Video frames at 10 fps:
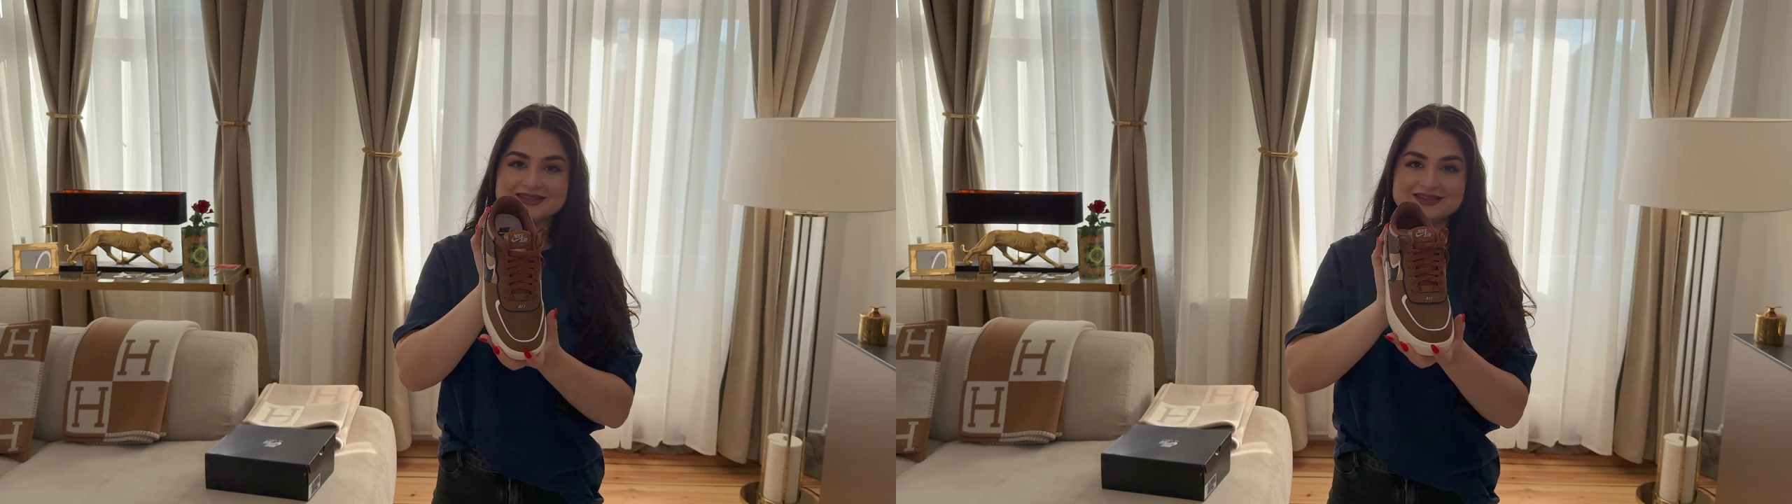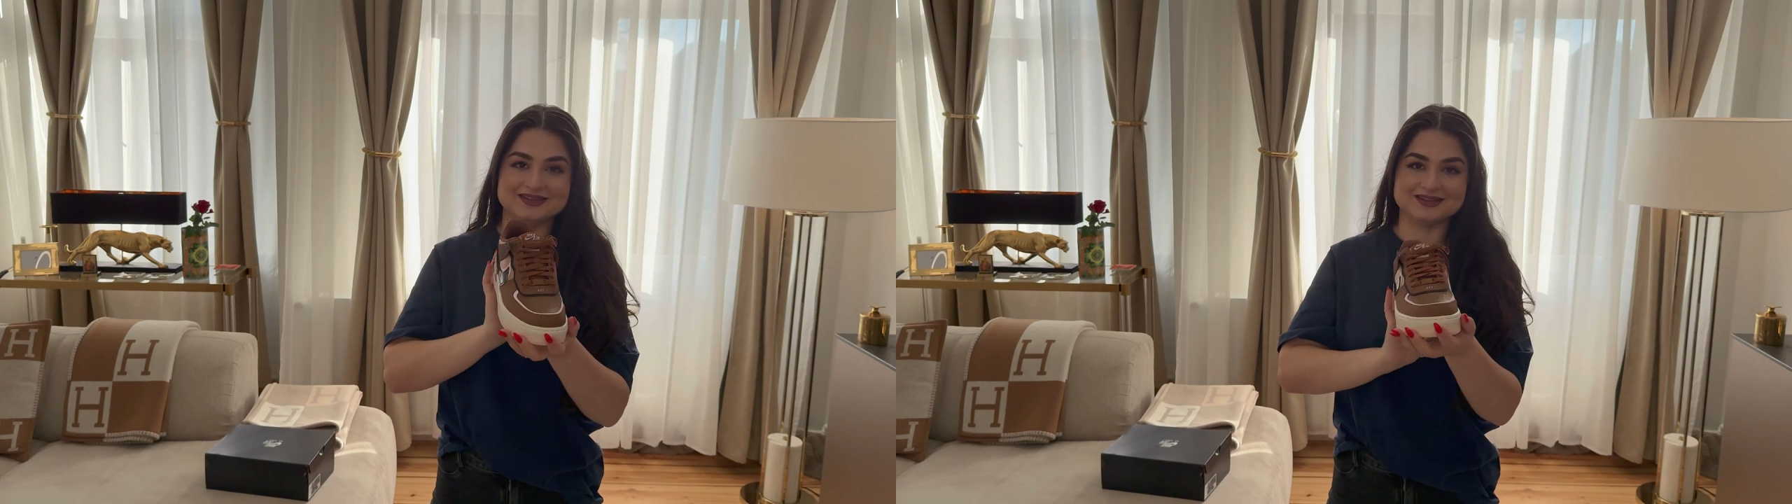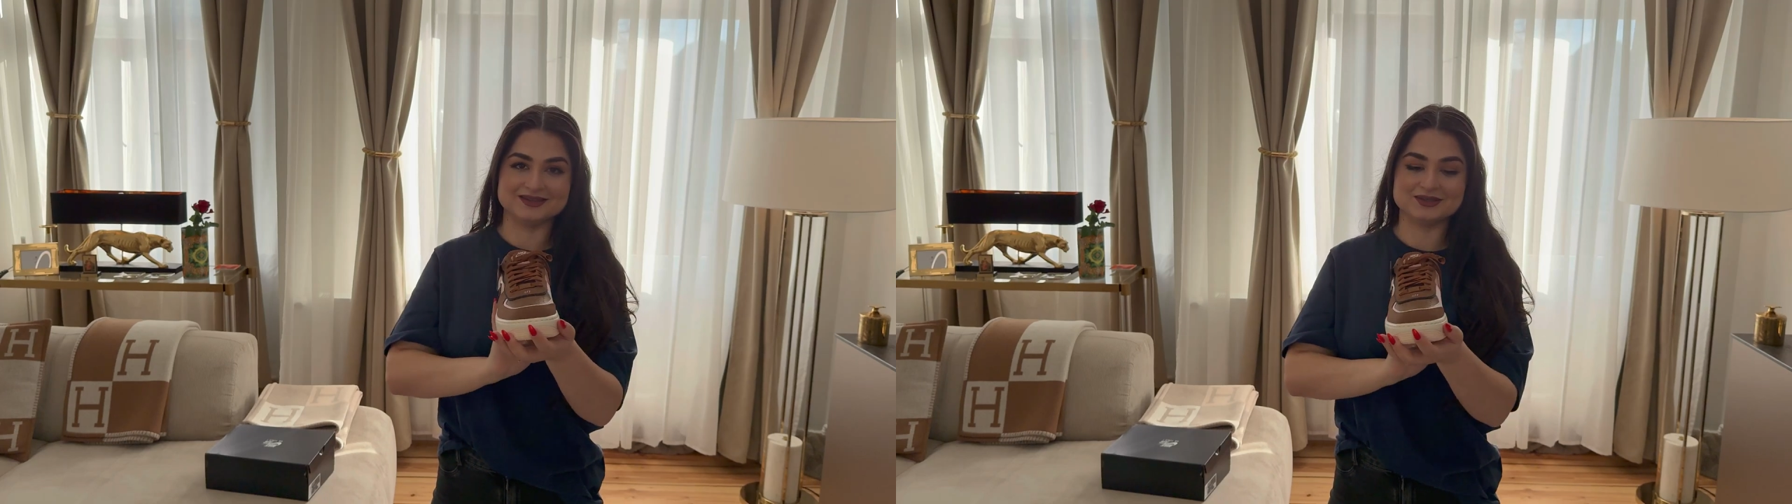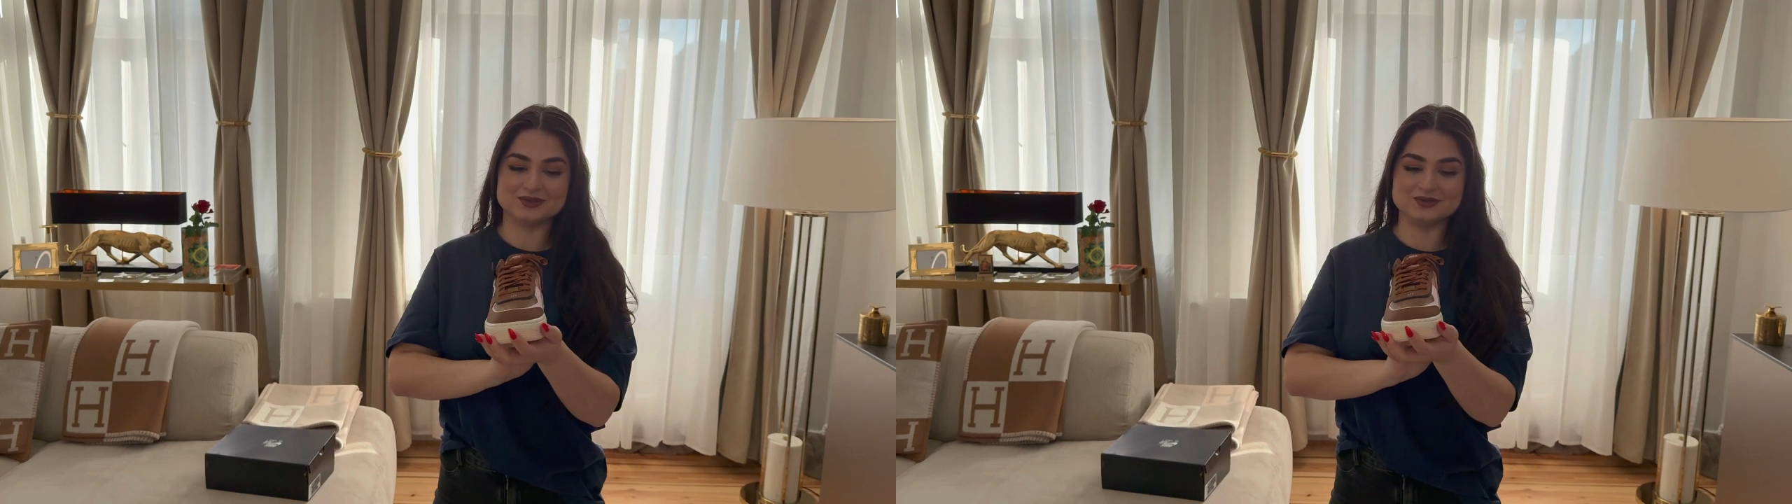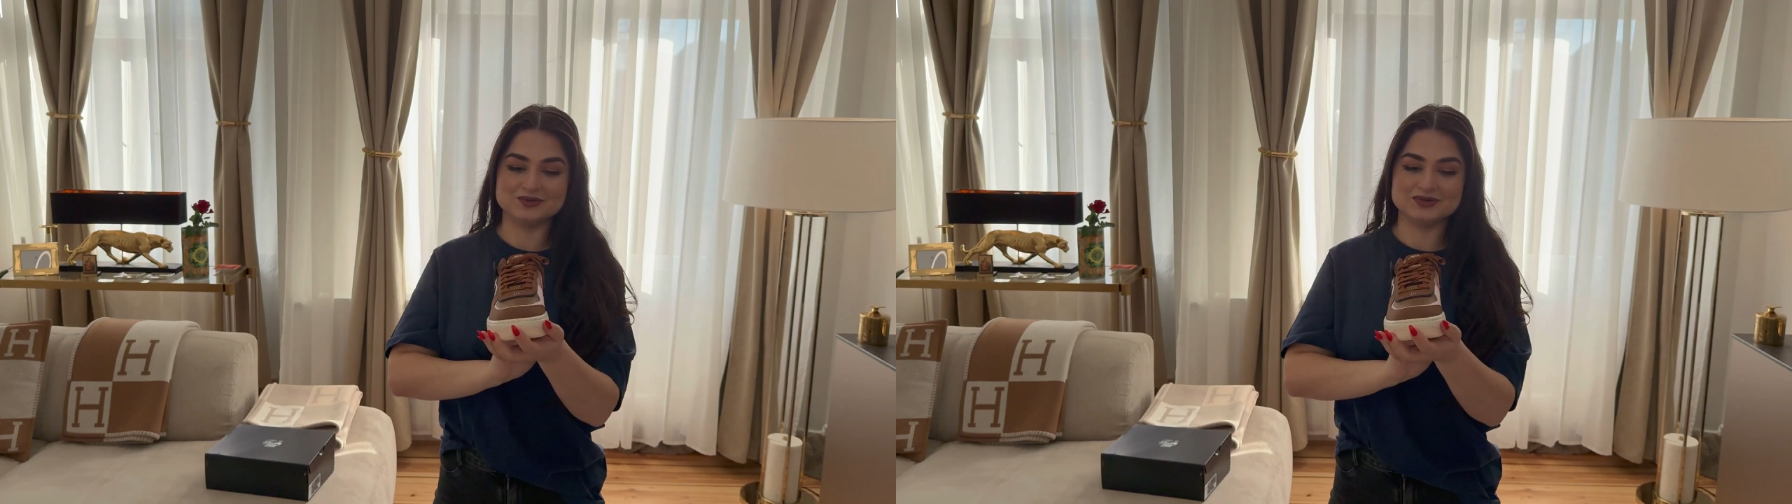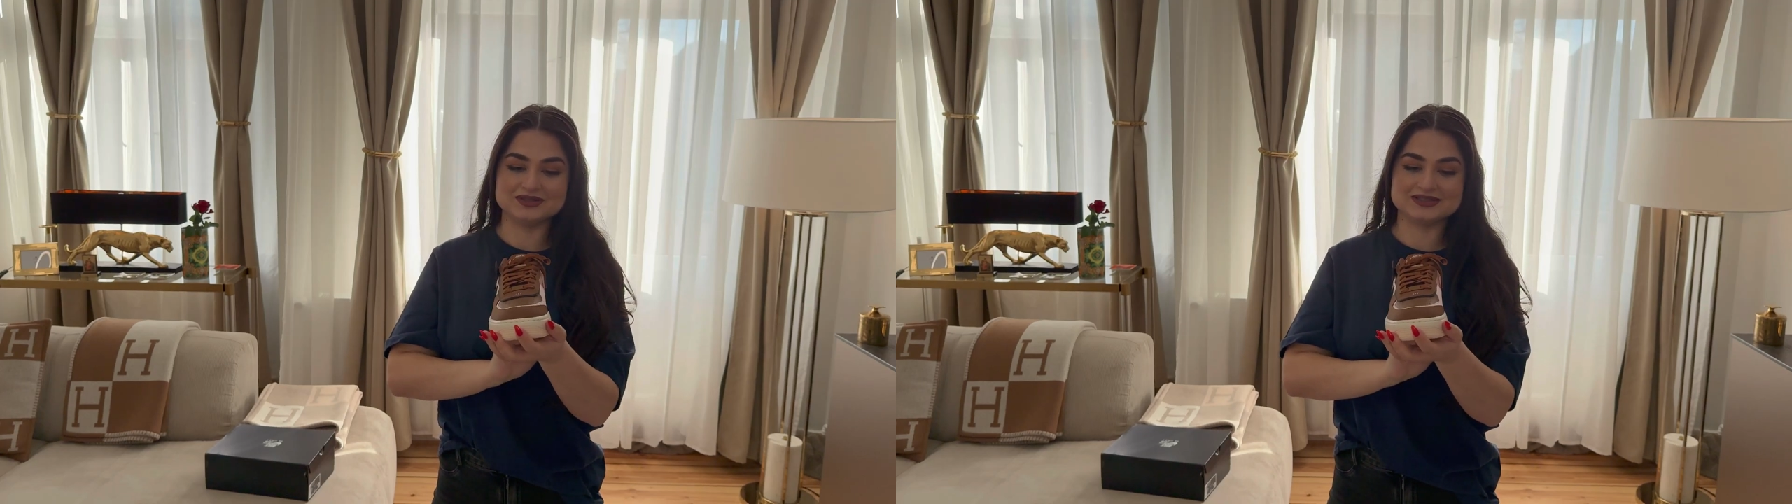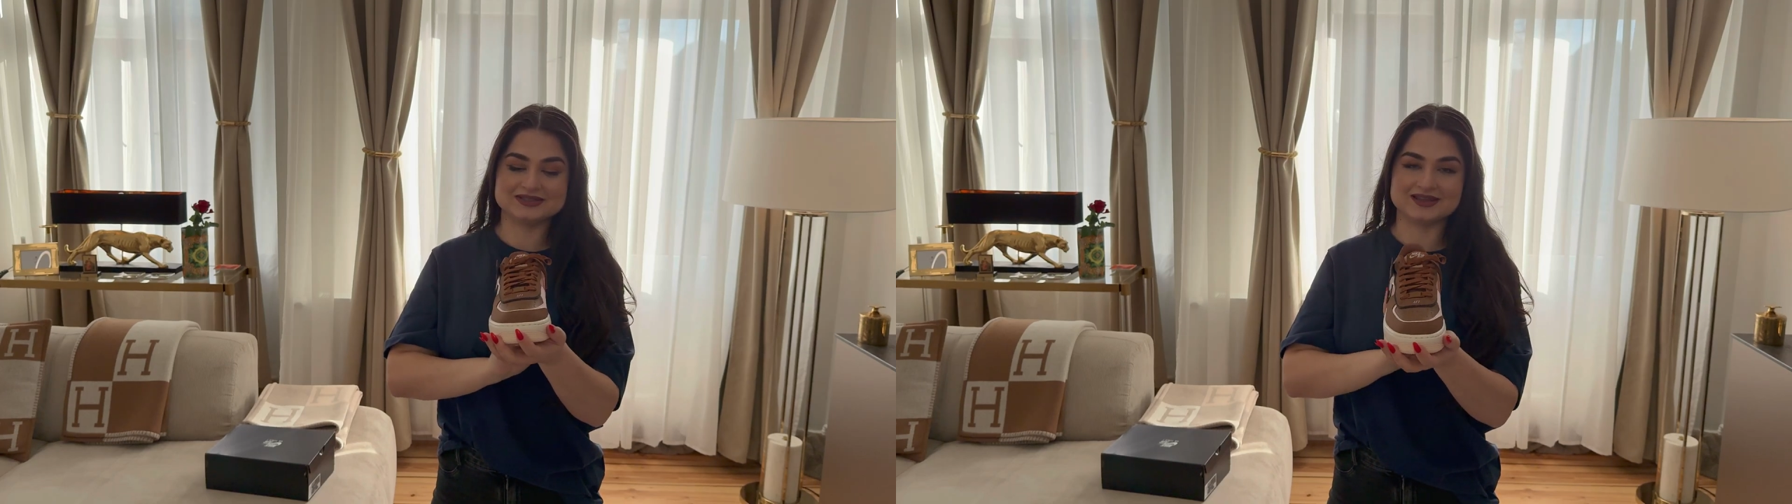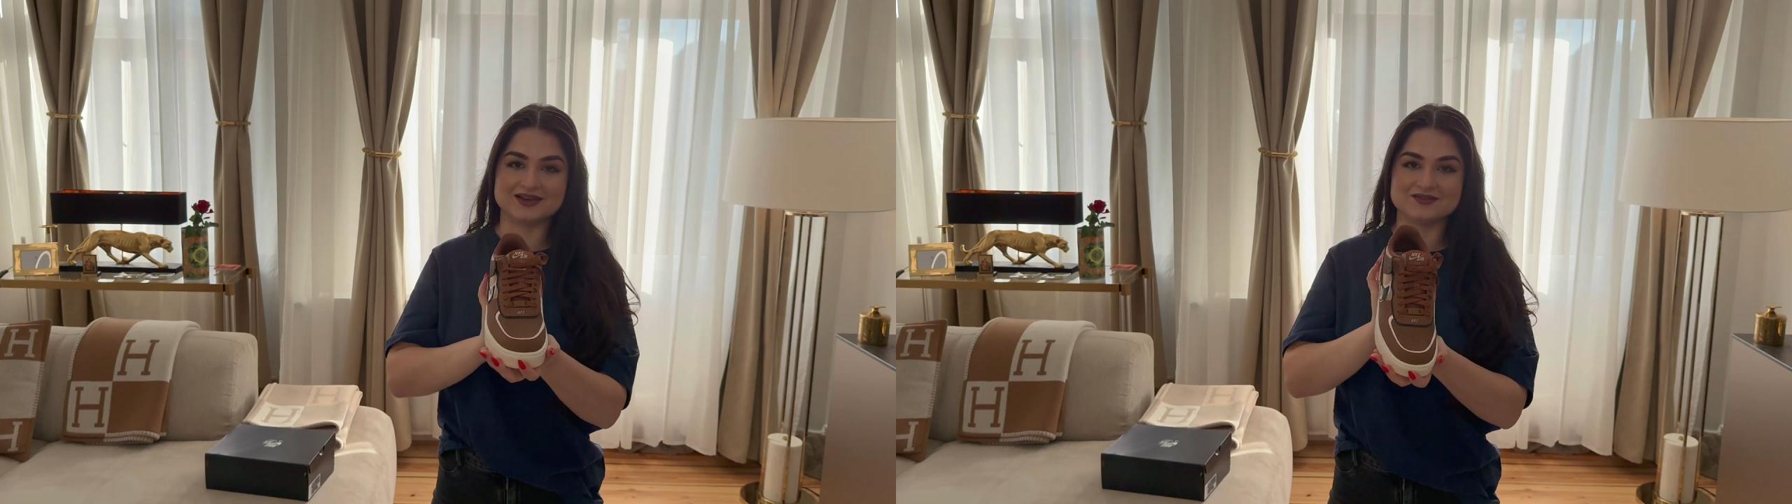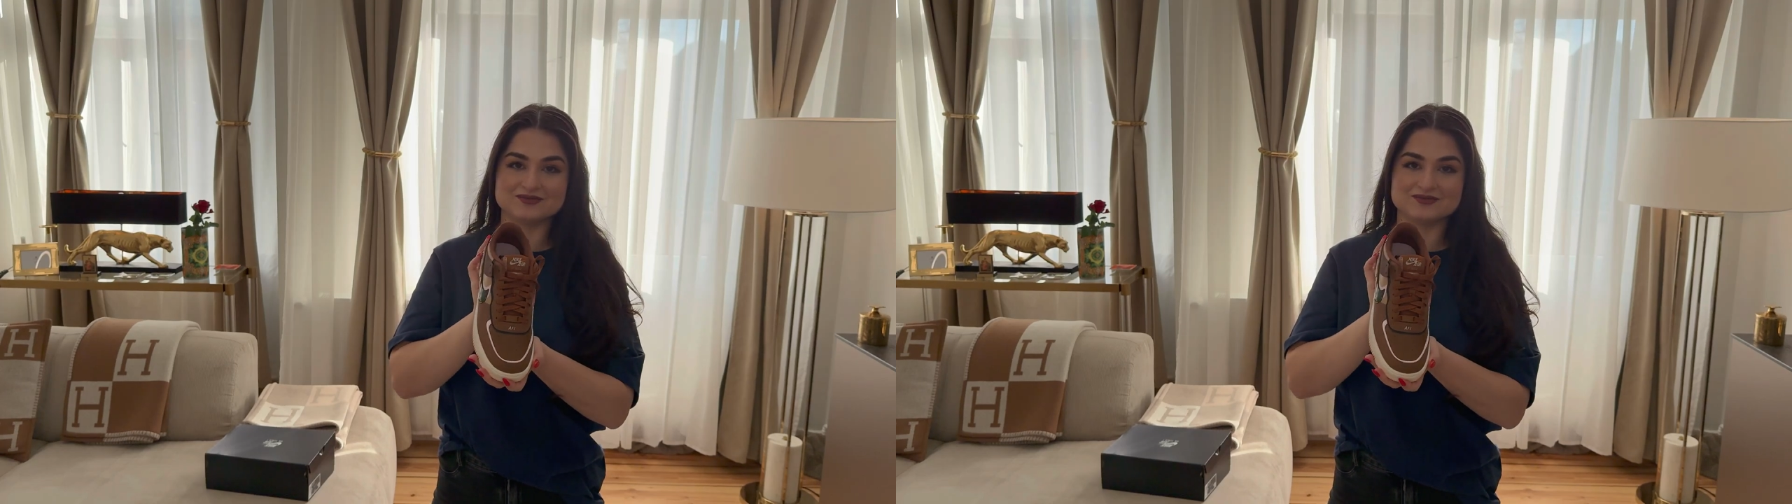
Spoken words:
the newest Air